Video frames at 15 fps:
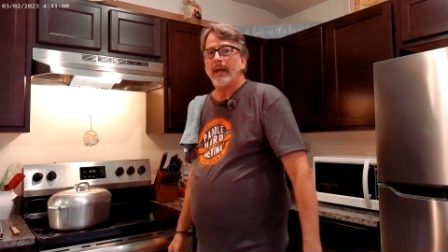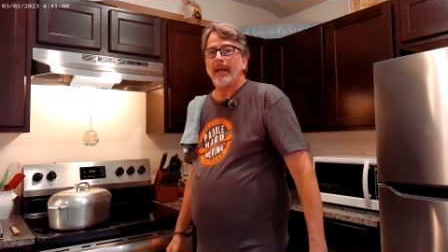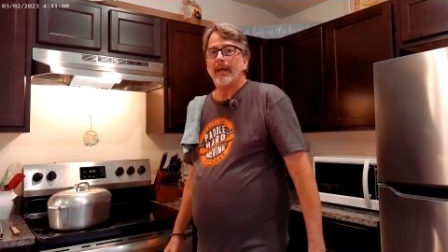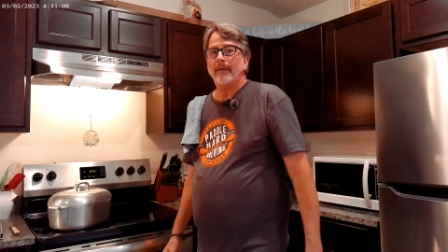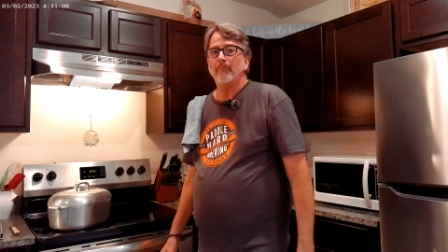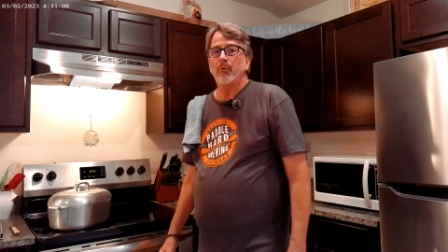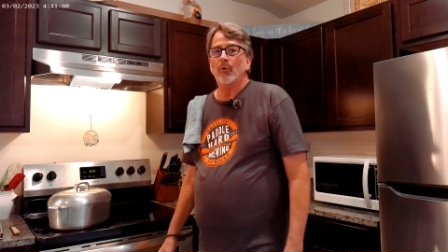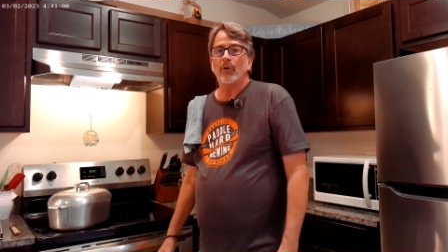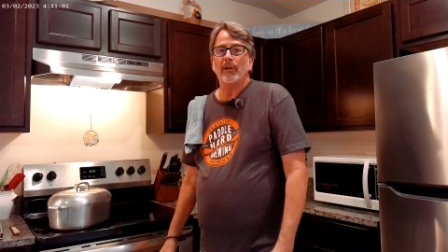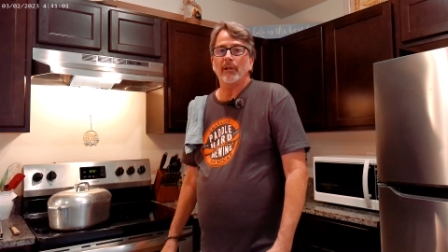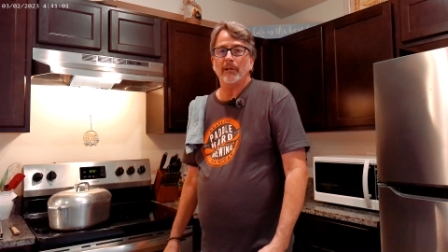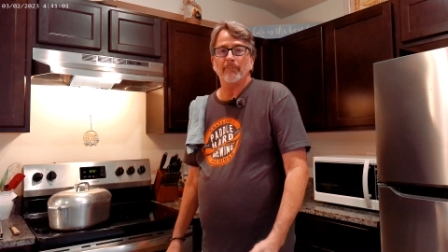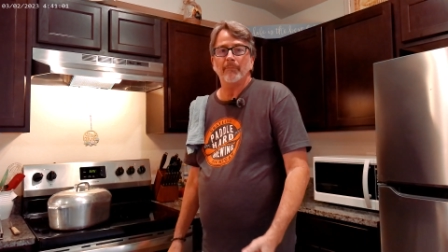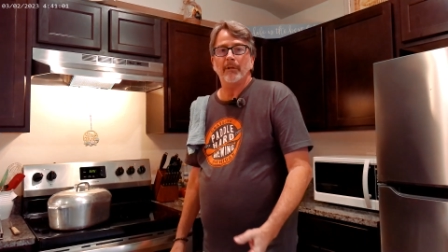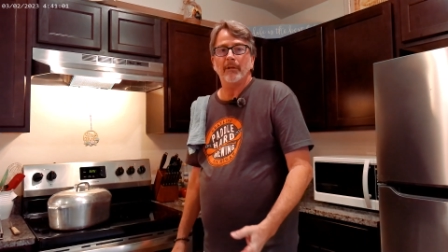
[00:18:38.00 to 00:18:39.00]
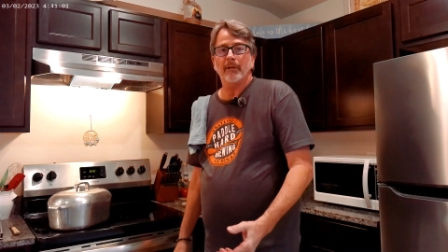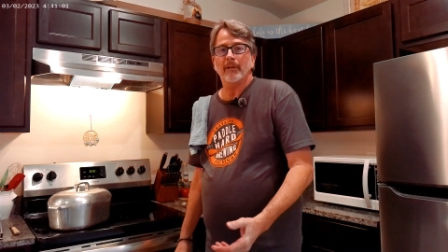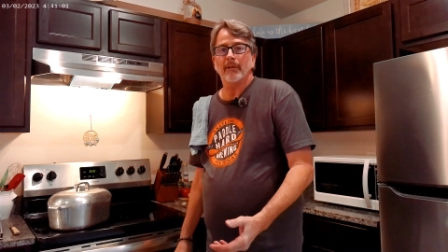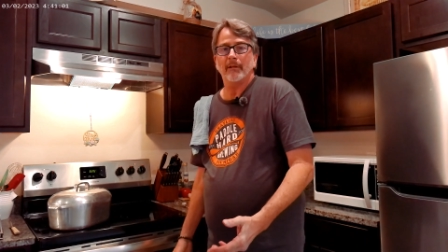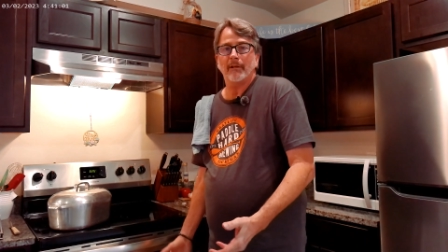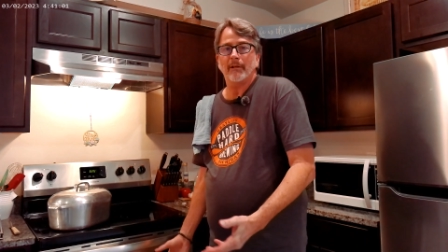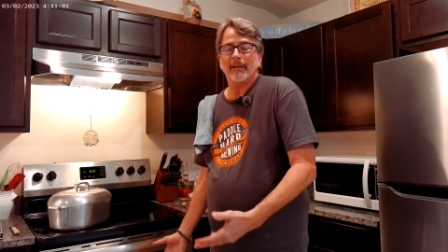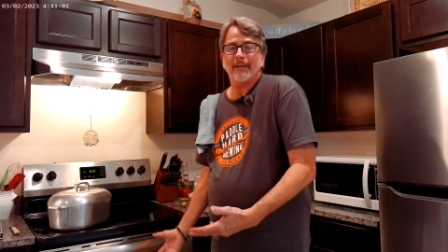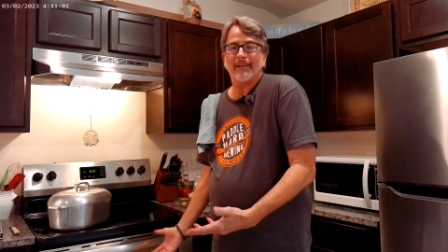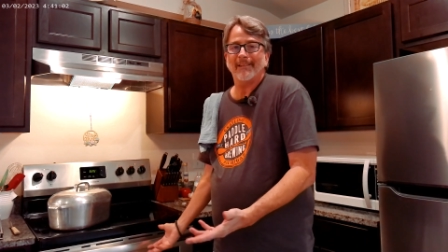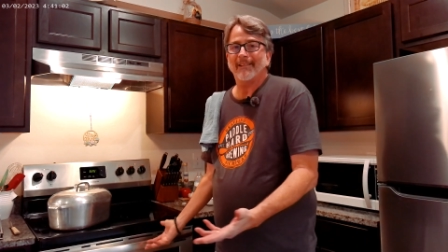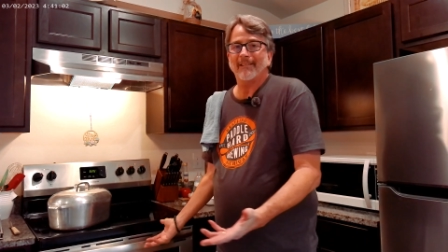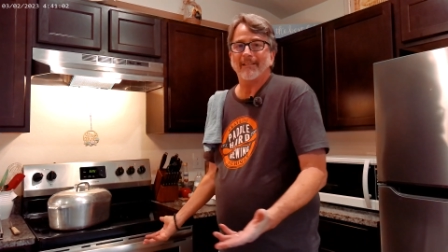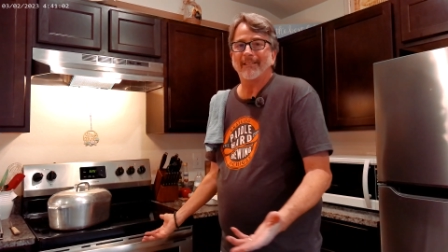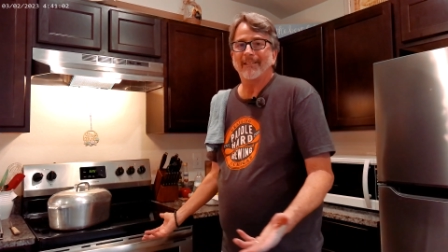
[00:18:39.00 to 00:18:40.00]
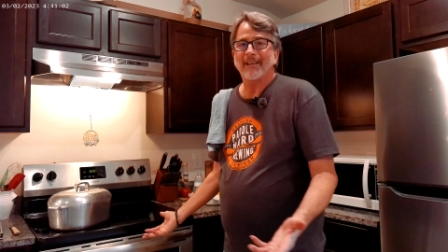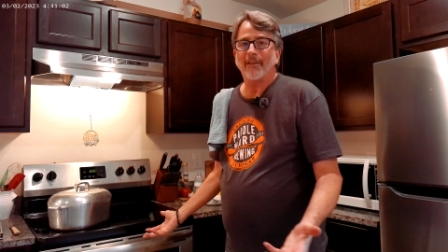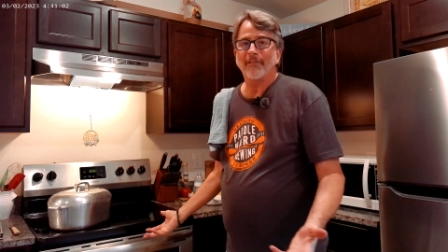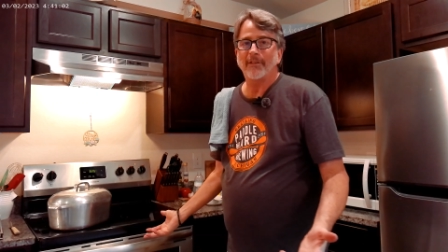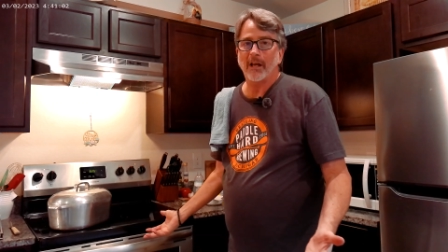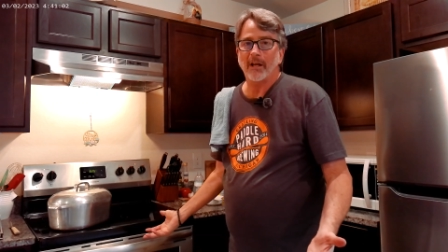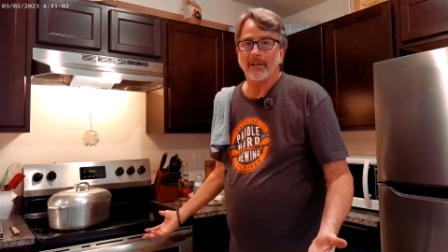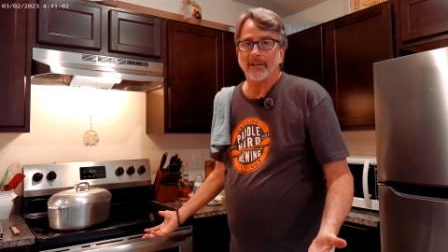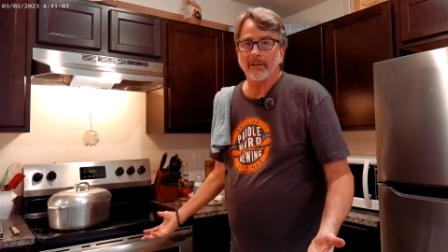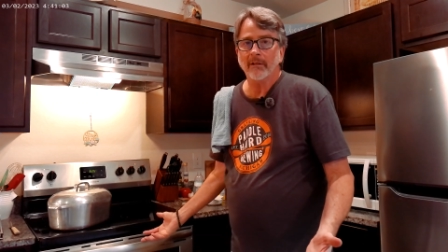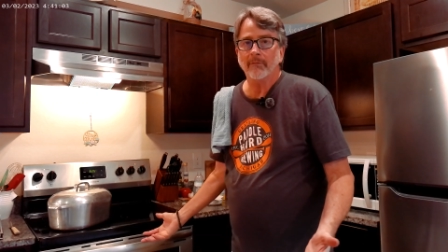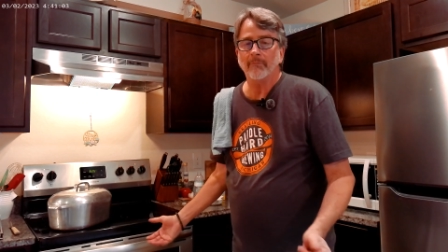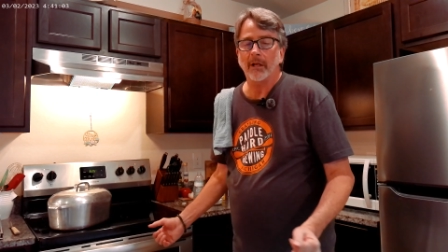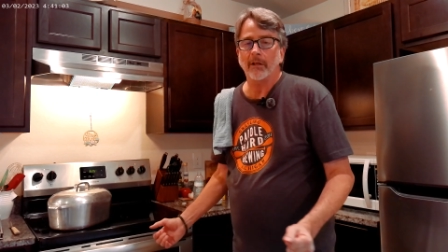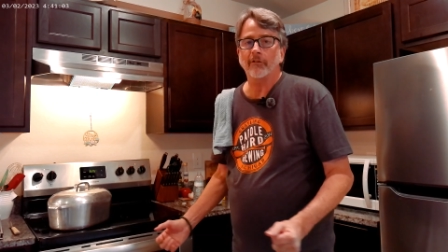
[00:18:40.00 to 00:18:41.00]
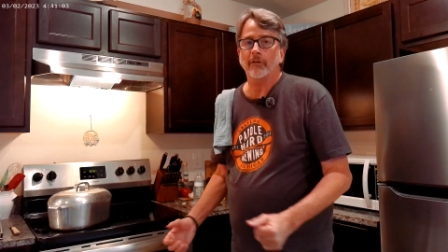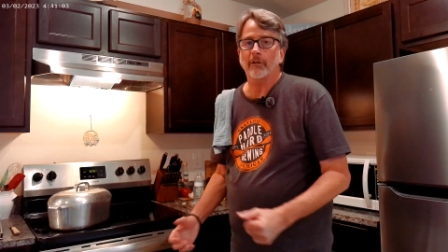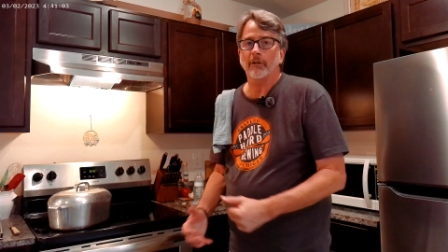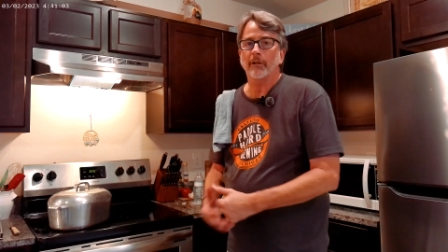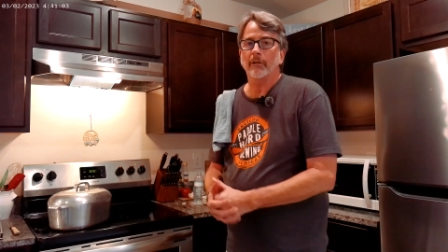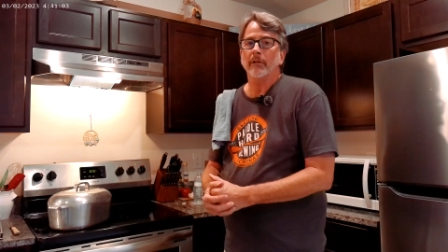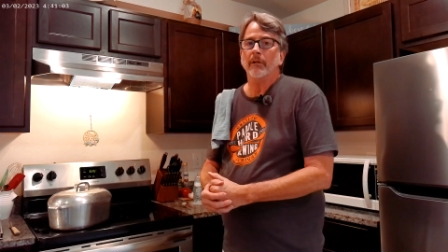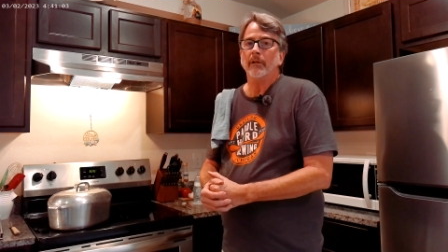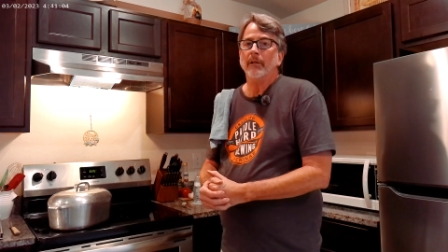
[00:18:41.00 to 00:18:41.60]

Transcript: and broil them until done, basically.